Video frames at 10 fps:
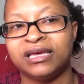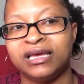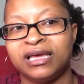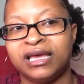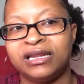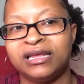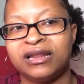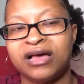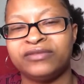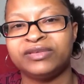And then
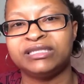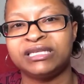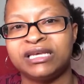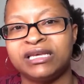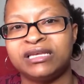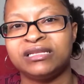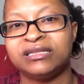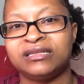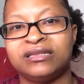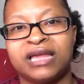all of a sudden,
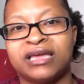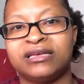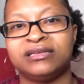like a